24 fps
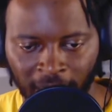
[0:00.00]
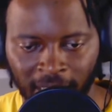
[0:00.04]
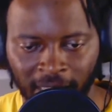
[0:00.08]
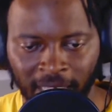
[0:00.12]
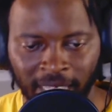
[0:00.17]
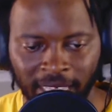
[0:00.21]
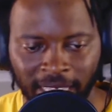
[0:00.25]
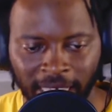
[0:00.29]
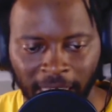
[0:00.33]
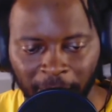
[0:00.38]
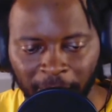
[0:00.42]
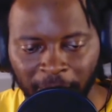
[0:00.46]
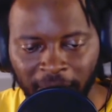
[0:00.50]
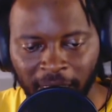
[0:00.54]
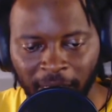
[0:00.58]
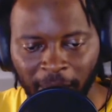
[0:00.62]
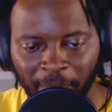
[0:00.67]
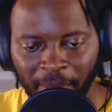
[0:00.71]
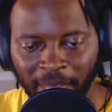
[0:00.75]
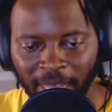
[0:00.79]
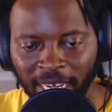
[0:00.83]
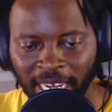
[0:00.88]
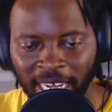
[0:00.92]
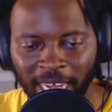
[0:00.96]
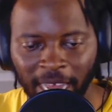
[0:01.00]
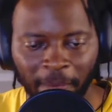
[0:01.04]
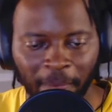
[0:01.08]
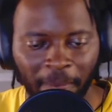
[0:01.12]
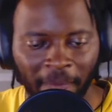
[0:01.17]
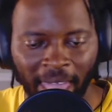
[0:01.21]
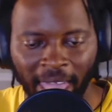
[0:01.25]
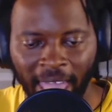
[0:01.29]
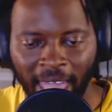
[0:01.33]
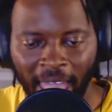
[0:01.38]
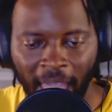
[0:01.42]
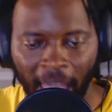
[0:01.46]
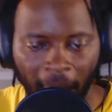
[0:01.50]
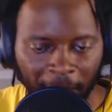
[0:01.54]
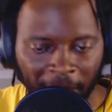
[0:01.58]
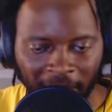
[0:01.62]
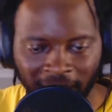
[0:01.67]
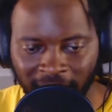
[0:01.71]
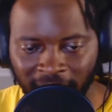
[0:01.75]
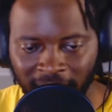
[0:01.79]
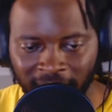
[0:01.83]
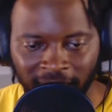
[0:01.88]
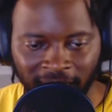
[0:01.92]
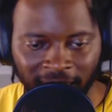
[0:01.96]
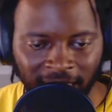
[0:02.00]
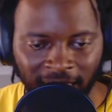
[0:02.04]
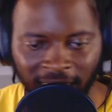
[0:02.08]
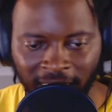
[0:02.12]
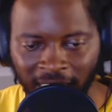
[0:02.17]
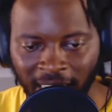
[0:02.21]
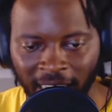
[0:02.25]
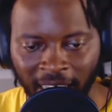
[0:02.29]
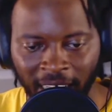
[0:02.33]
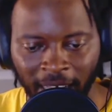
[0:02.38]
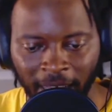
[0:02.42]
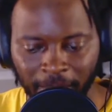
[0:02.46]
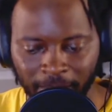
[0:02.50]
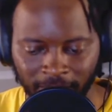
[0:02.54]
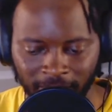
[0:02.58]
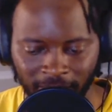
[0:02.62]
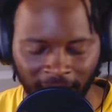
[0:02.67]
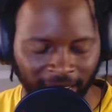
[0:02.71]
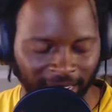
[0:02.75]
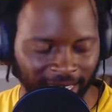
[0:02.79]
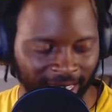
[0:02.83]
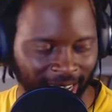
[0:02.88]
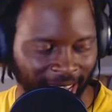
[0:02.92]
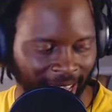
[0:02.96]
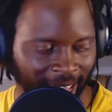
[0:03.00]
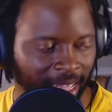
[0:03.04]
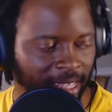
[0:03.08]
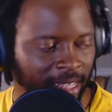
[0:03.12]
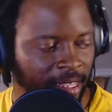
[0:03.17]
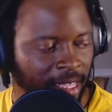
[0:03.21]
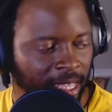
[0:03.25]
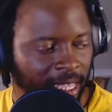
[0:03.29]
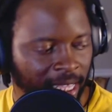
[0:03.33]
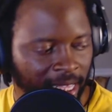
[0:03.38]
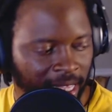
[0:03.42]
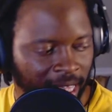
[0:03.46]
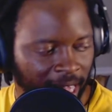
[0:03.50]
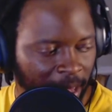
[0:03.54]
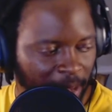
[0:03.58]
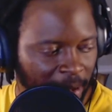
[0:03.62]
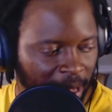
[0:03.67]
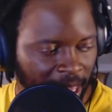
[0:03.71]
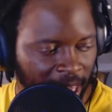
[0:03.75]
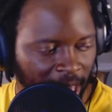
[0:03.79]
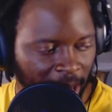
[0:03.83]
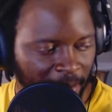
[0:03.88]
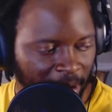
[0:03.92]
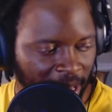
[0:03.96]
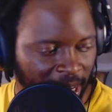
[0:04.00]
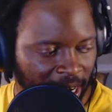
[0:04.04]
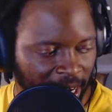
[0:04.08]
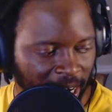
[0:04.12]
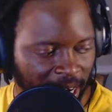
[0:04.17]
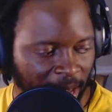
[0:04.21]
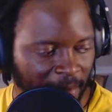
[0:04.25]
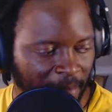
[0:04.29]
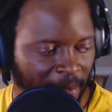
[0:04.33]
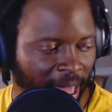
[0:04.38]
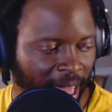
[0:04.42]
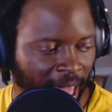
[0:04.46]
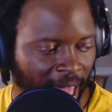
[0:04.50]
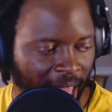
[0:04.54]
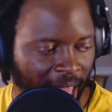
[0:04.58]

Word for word: Give me a pen in the pad. I'm gonna get in the lab. Like that. Give me a pen in the pad.